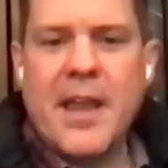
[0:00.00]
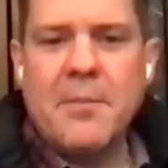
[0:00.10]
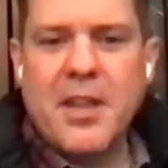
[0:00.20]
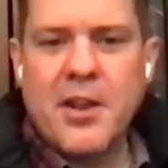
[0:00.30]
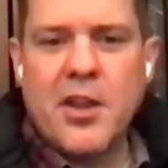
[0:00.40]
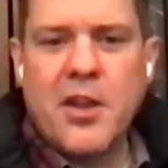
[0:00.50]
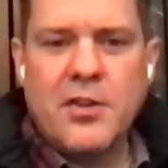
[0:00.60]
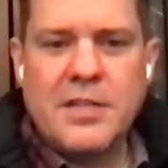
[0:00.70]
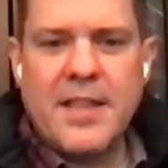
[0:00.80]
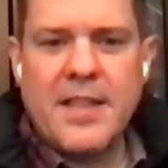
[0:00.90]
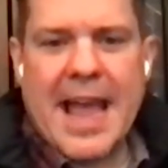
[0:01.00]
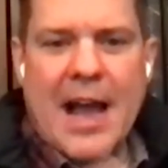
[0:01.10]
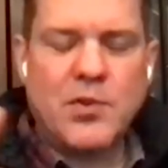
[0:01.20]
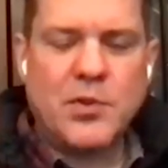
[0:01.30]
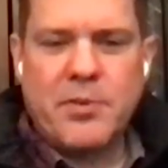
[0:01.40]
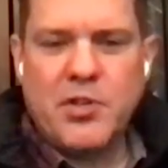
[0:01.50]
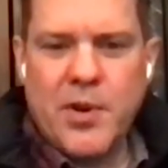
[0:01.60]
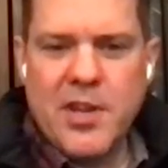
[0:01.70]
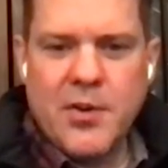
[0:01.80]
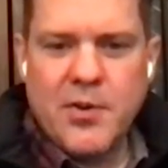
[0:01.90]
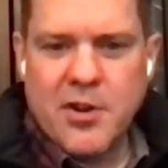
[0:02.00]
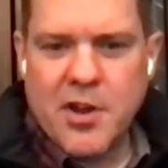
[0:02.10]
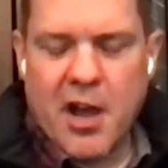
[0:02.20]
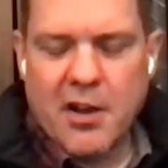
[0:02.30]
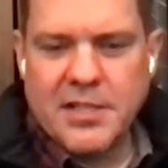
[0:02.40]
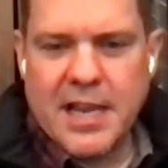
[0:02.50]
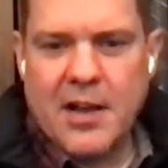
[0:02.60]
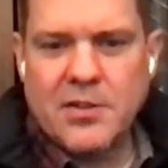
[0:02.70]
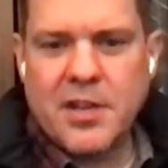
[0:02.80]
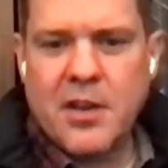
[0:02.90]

family, and you said that the house was between you and your daughter's house.